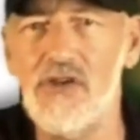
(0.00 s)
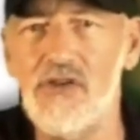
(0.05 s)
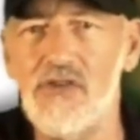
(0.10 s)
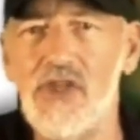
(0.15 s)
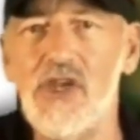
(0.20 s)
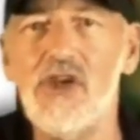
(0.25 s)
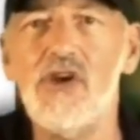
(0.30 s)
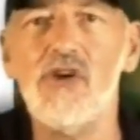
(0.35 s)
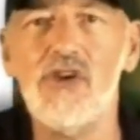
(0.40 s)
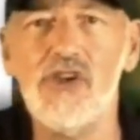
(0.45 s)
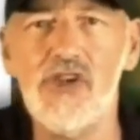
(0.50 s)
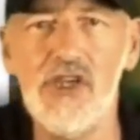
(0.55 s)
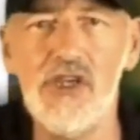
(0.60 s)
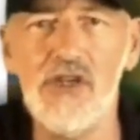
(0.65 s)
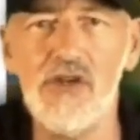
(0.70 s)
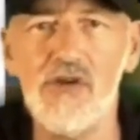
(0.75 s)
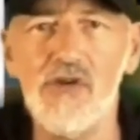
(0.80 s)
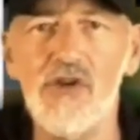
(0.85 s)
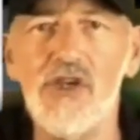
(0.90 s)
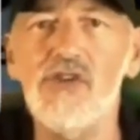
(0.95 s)
They are
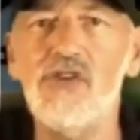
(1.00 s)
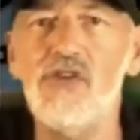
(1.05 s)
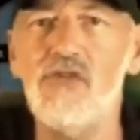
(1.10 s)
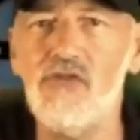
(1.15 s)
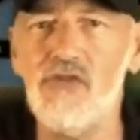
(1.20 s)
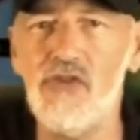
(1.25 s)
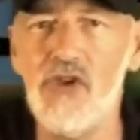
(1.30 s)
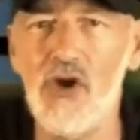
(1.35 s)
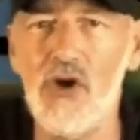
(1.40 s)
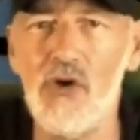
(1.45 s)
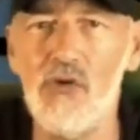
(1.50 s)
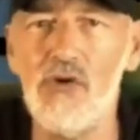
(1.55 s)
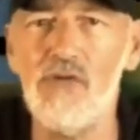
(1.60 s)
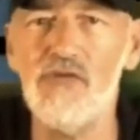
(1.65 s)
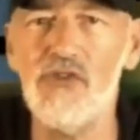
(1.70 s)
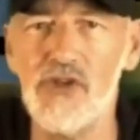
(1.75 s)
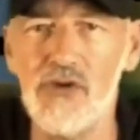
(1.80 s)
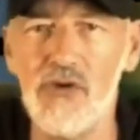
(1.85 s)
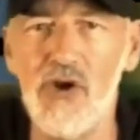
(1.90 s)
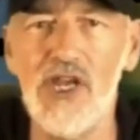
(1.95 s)
here in the flow
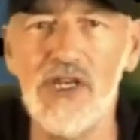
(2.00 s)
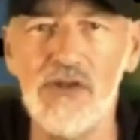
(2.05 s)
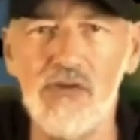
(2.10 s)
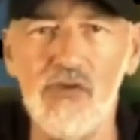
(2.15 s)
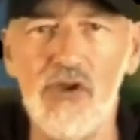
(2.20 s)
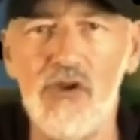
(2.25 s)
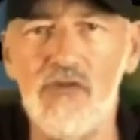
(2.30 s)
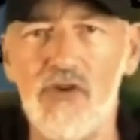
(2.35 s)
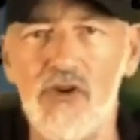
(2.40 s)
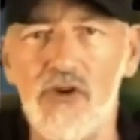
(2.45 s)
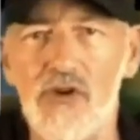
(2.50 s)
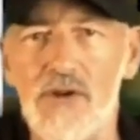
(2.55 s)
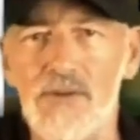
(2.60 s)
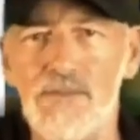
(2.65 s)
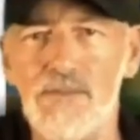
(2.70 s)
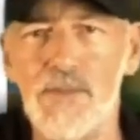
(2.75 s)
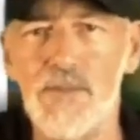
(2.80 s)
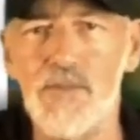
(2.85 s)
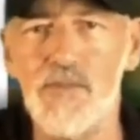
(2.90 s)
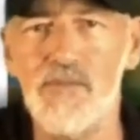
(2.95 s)
of the great river.
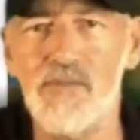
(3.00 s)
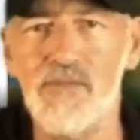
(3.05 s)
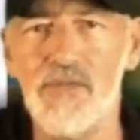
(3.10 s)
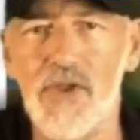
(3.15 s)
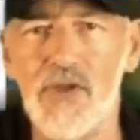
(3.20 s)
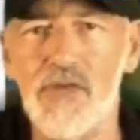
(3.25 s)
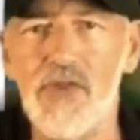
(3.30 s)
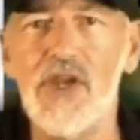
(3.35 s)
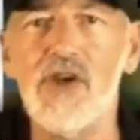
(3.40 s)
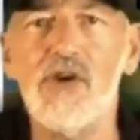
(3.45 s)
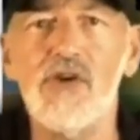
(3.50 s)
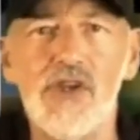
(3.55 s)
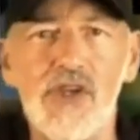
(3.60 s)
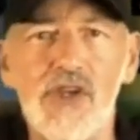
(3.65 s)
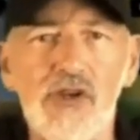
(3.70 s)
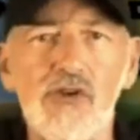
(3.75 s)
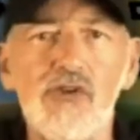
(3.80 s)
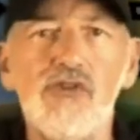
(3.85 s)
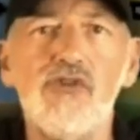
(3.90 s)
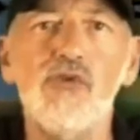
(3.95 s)
They are
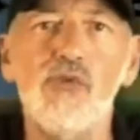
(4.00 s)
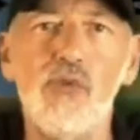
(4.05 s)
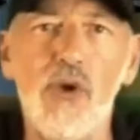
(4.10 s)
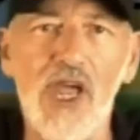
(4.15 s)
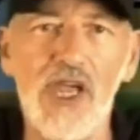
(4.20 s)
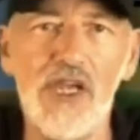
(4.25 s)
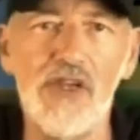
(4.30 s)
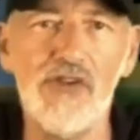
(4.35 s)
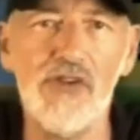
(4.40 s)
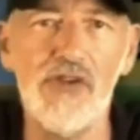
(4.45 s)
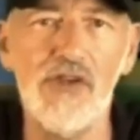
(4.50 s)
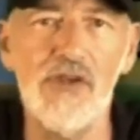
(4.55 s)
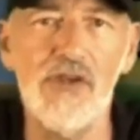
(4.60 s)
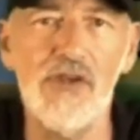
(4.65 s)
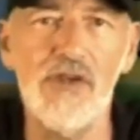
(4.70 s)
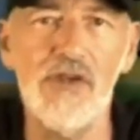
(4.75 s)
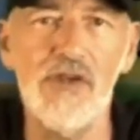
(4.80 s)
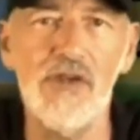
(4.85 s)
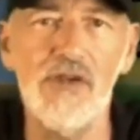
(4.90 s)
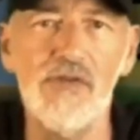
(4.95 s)
here to wait.
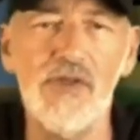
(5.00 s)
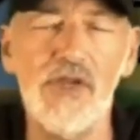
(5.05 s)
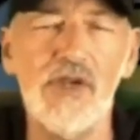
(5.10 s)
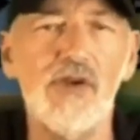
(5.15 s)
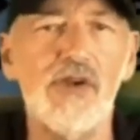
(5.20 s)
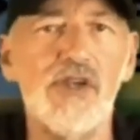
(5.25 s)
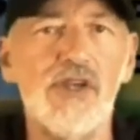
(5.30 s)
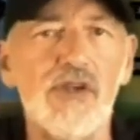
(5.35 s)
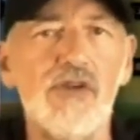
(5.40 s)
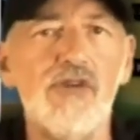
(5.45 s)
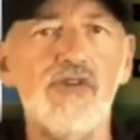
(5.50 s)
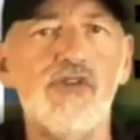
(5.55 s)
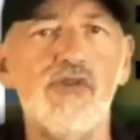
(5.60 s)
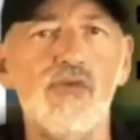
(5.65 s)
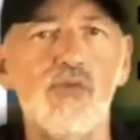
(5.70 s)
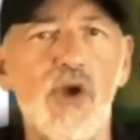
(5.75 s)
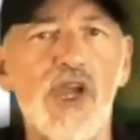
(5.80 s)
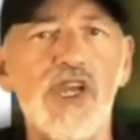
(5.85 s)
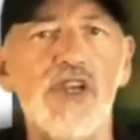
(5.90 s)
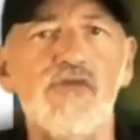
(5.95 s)
They are here
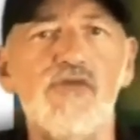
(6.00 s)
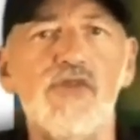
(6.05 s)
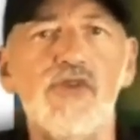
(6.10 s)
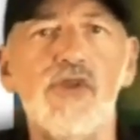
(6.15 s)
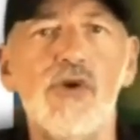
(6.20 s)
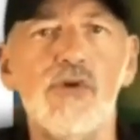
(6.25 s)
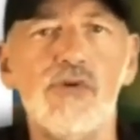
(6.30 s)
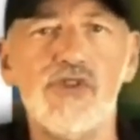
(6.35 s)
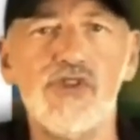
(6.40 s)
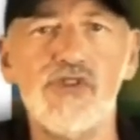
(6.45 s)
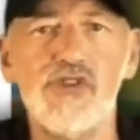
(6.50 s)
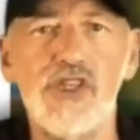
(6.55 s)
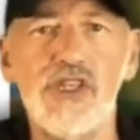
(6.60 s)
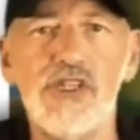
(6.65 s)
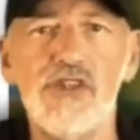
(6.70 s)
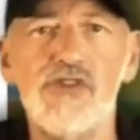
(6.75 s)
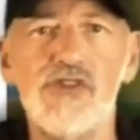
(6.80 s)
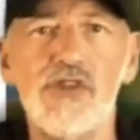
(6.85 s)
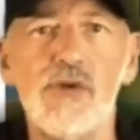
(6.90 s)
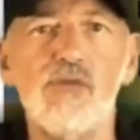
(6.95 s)
to wait for those
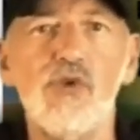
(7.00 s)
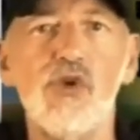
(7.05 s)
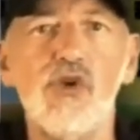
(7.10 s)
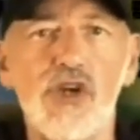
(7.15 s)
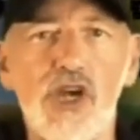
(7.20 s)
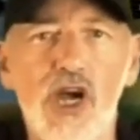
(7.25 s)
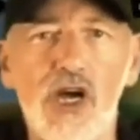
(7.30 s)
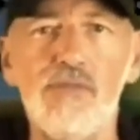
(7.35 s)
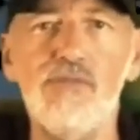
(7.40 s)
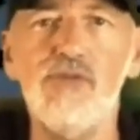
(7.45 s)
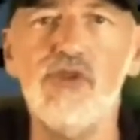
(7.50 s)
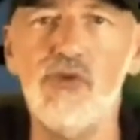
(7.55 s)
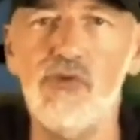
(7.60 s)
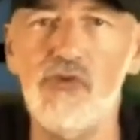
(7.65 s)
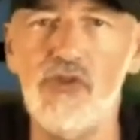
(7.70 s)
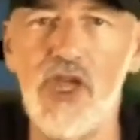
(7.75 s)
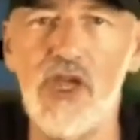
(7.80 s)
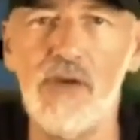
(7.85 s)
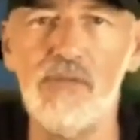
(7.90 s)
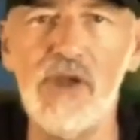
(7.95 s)
things that will come to
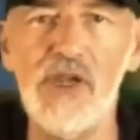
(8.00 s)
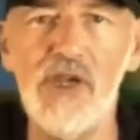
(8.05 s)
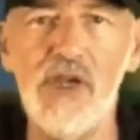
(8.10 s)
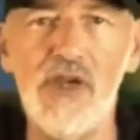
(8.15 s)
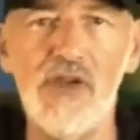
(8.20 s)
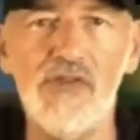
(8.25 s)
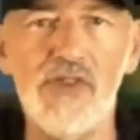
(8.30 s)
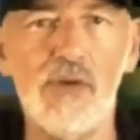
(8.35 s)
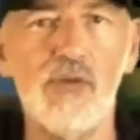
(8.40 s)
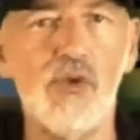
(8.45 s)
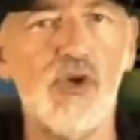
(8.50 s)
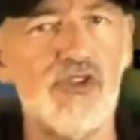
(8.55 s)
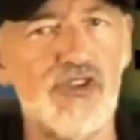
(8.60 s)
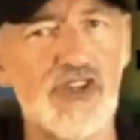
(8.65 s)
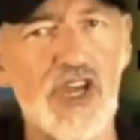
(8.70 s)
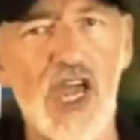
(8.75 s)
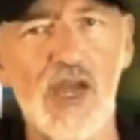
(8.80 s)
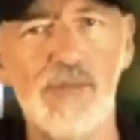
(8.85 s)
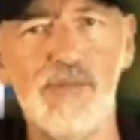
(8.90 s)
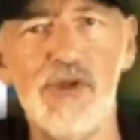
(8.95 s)
them, that will
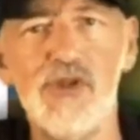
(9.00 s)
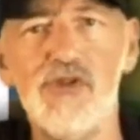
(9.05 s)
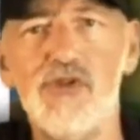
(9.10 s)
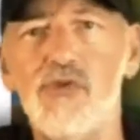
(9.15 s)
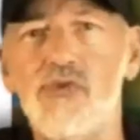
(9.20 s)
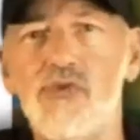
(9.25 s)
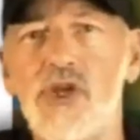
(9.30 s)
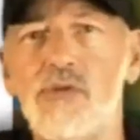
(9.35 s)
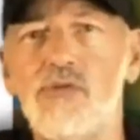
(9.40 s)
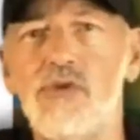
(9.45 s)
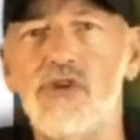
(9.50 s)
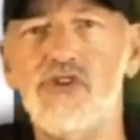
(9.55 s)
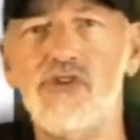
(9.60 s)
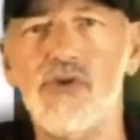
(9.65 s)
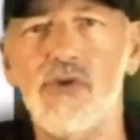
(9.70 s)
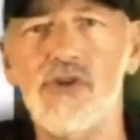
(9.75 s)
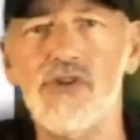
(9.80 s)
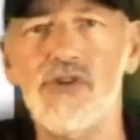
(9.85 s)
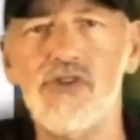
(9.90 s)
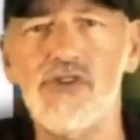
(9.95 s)
tap into their
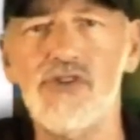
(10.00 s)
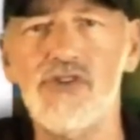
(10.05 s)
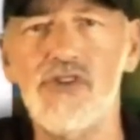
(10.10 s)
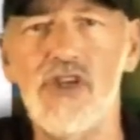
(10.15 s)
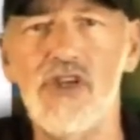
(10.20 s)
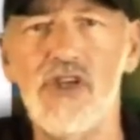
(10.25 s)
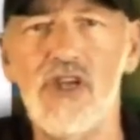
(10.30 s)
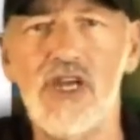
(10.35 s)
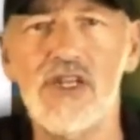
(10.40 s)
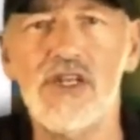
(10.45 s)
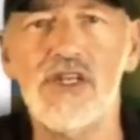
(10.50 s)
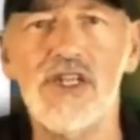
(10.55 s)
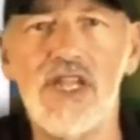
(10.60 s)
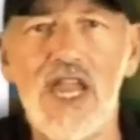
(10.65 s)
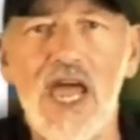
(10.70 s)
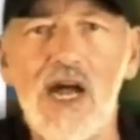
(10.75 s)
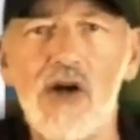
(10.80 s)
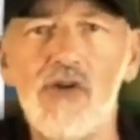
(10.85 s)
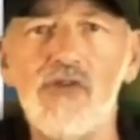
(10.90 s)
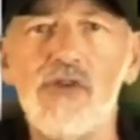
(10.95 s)
resources and
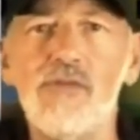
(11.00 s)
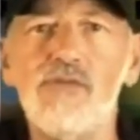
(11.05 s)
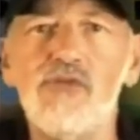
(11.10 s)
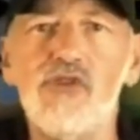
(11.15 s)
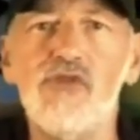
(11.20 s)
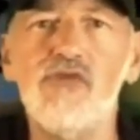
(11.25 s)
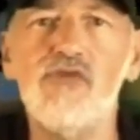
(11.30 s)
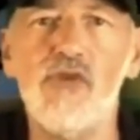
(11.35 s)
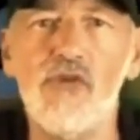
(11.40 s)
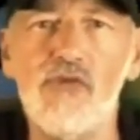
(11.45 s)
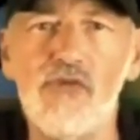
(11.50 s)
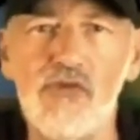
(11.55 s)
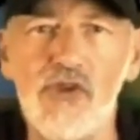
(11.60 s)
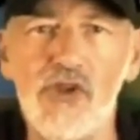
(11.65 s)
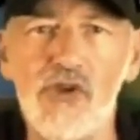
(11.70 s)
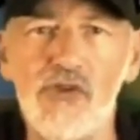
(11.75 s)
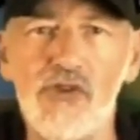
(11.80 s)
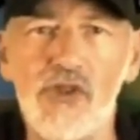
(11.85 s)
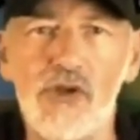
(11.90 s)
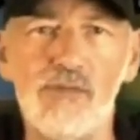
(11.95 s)
allow them to
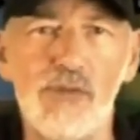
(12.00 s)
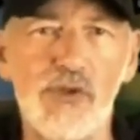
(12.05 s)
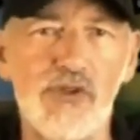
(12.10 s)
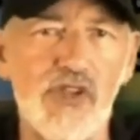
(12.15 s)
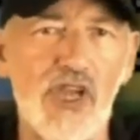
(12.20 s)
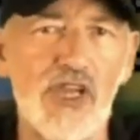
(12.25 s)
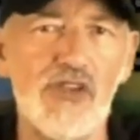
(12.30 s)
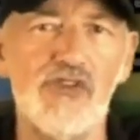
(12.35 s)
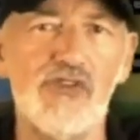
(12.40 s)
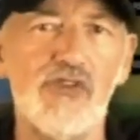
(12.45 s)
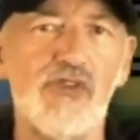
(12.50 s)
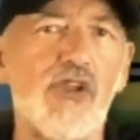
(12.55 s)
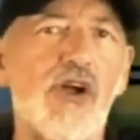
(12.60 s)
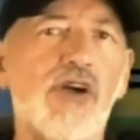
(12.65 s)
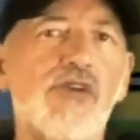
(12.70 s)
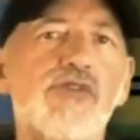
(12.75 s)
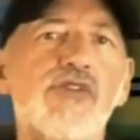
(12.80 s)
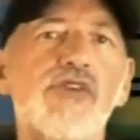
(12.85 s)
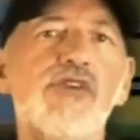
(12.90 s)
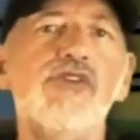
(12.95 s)
fulfill their potential
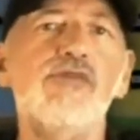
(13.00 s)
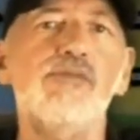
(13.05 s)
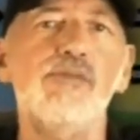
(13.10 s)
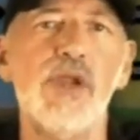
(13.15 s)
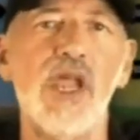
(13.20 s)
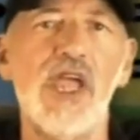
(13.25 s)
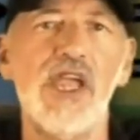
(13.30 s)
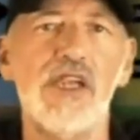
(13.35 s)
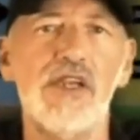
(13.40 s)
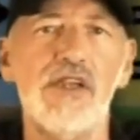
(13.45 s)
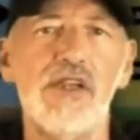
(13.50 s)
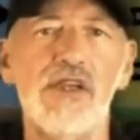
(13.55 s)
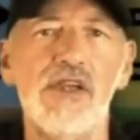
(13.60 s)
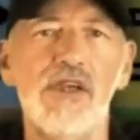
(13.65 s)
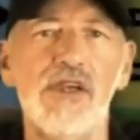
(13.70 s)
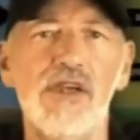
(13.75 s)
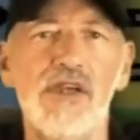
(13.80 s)
on this plane.